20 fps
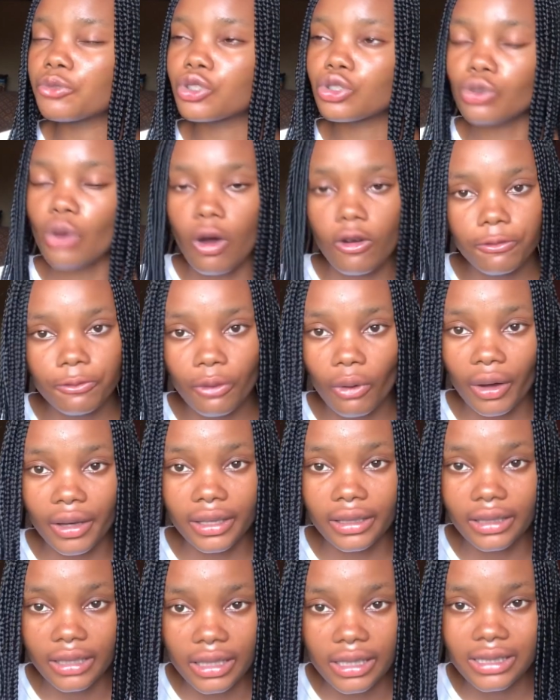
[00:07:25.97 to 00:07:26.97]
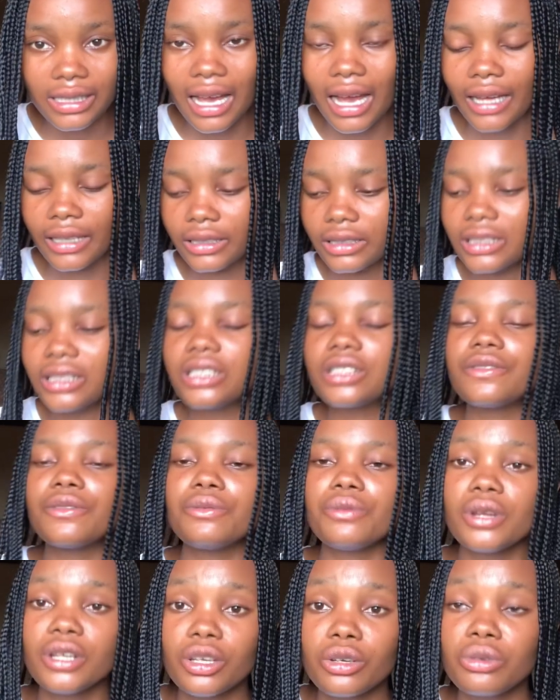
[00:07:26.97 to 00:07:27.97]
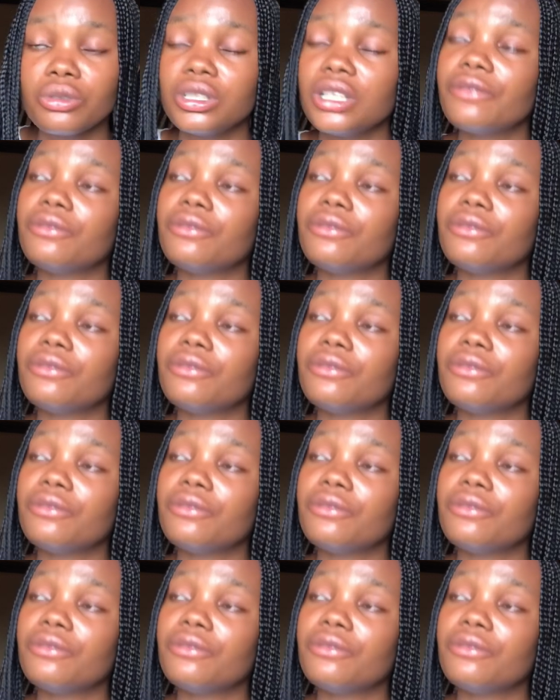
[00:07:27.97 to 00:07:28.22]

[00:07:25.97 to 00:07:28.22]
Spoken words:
sulfur in it and is really good.